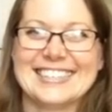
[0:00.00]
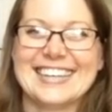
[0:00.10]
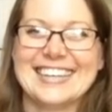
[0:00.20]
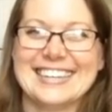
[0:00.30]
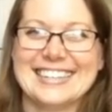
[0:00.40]

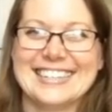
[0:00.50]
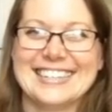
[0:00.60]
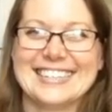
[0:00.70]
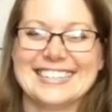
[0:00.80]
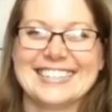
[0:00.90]

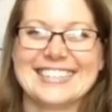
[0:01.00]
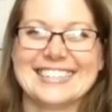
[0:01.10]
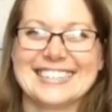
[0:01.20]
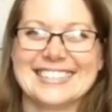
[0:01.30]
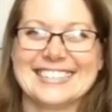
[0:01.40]

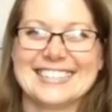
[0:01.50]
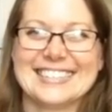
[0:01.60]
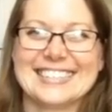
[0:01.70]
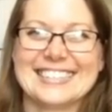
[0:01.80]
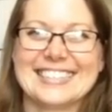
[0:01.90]

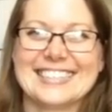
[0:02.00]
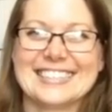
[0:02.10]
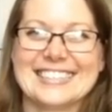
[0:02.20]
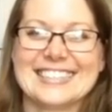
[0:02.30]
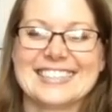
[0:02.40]

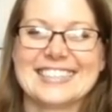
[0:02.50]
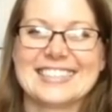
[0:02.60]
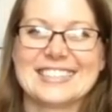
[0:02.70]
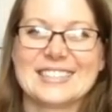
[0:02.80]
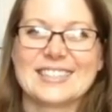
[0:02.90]

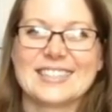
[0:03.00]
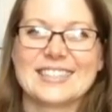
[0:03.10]
No words are spoken by the person on screen.